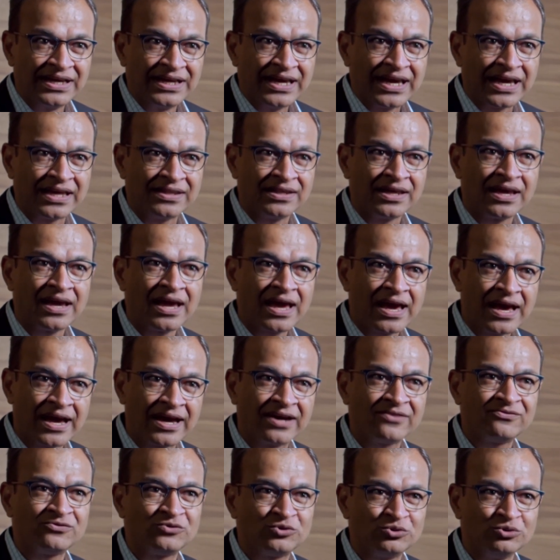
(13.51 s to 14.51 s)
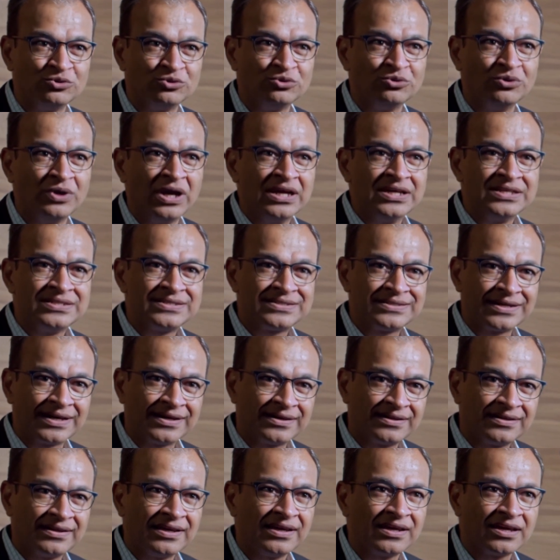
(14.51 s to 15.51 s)
And they have to
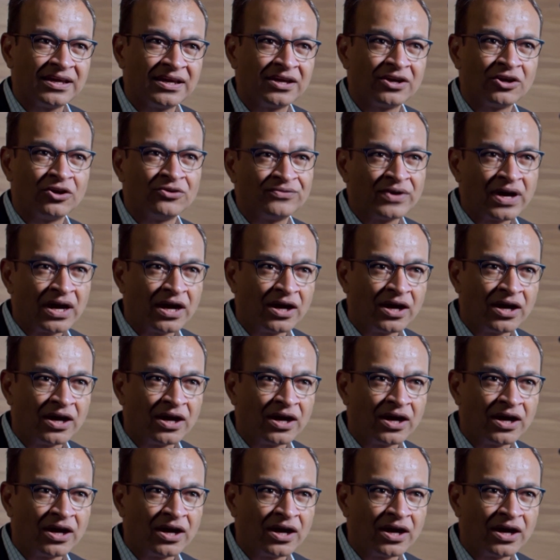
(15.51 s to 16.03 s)
start thinking of